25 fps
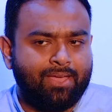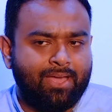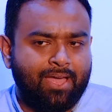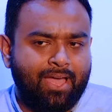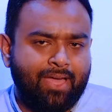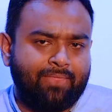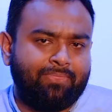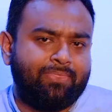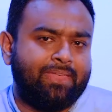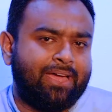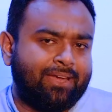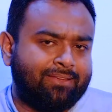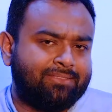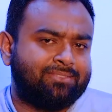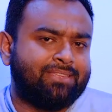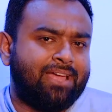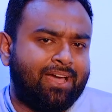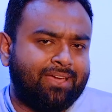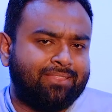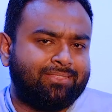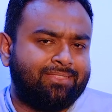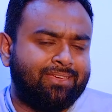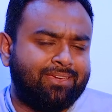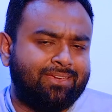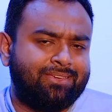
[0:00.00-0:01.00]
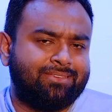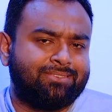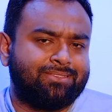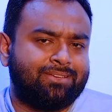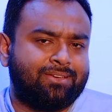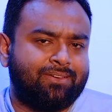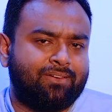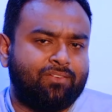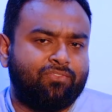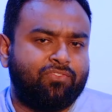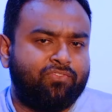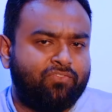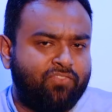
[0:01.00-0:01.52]
And that, I think, is
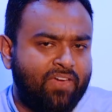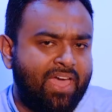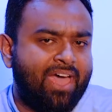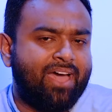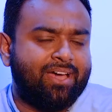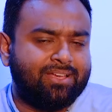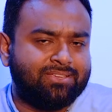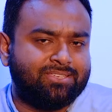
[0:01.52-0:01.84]
a fair